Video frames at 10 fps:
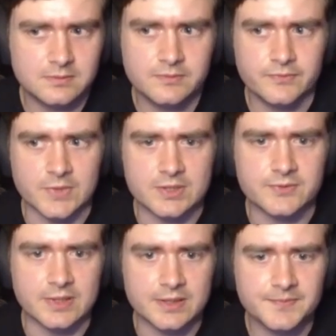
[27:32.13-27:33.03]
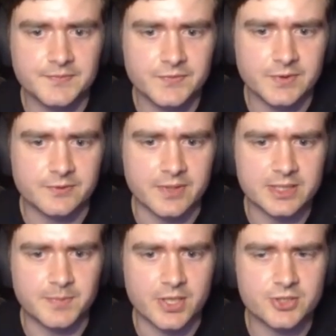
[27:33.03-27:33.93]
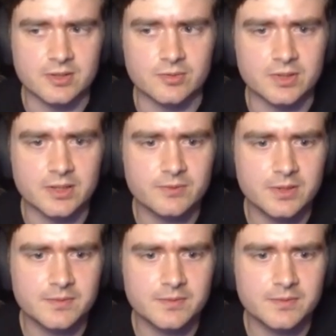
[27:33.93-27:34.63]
That's fine. Face bashed into it anyway.